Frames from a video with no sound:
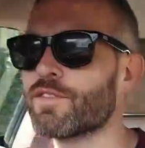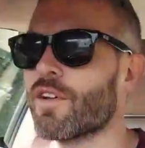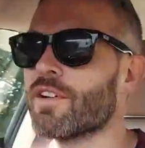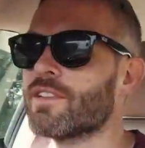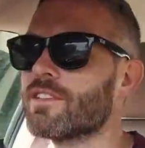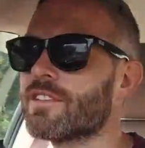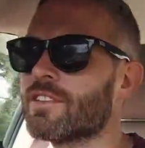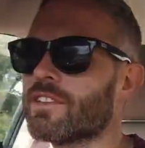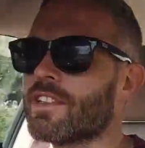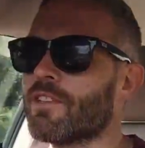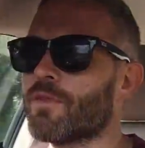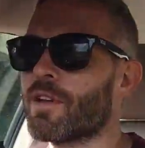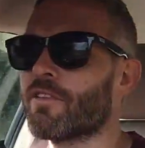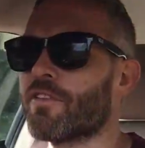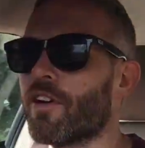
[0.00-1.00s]
see
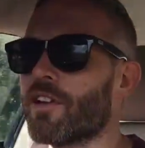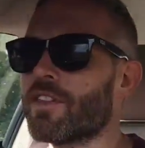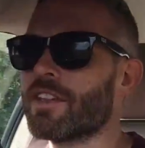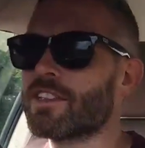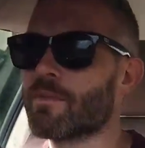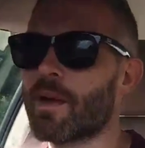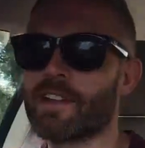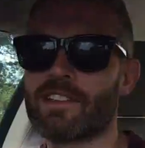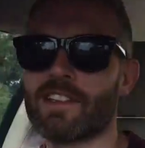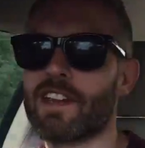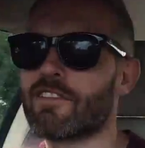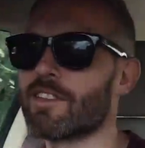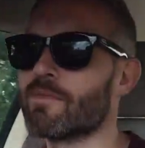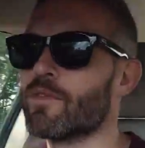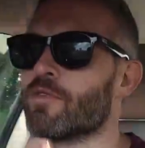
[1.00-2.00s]
if we can find this
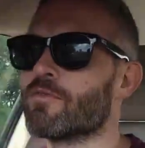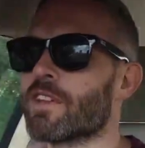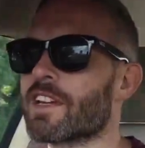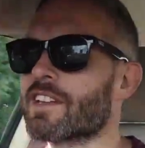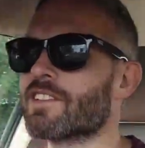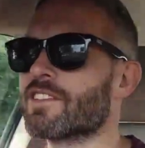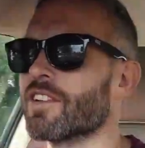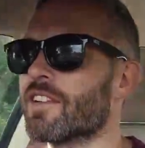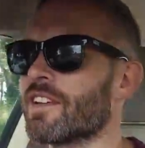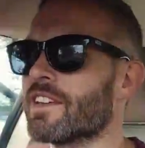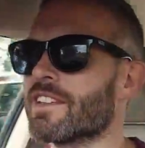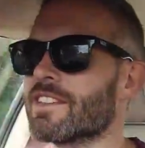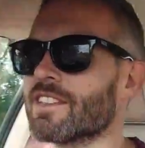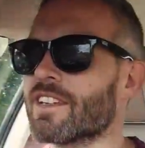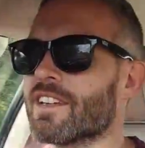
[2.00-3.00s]
imaginary Moonraker site,
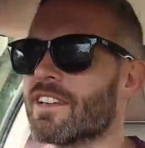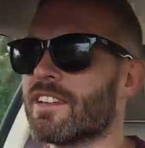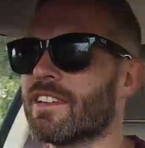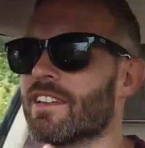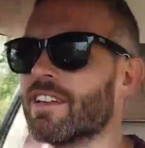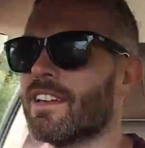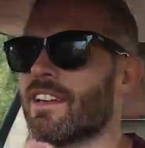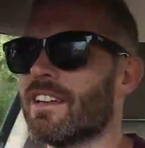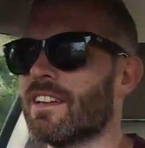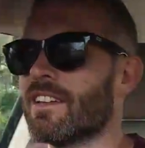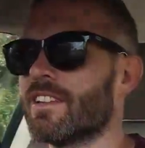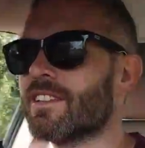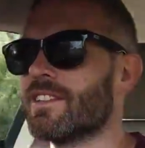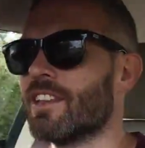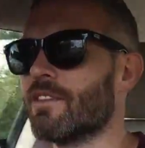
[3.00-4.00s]
and
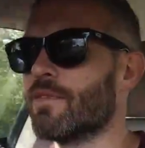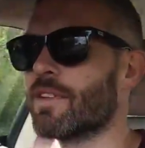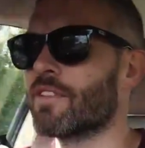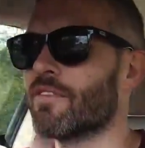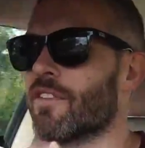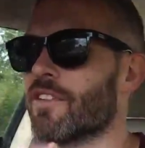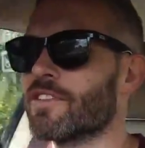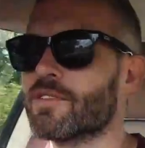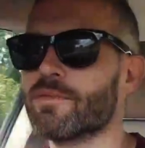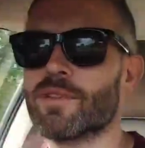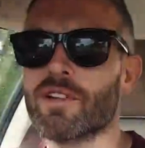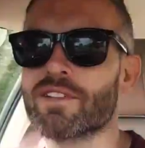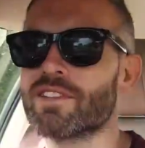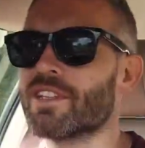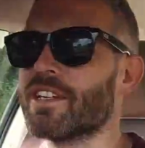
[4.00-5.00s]
see if we can find some
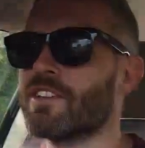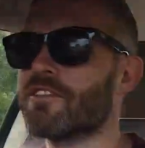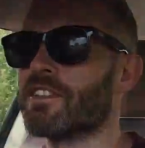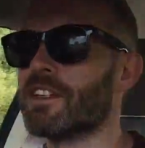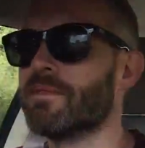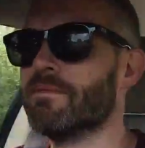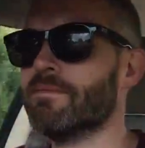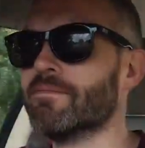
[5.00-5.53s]
nice scenery.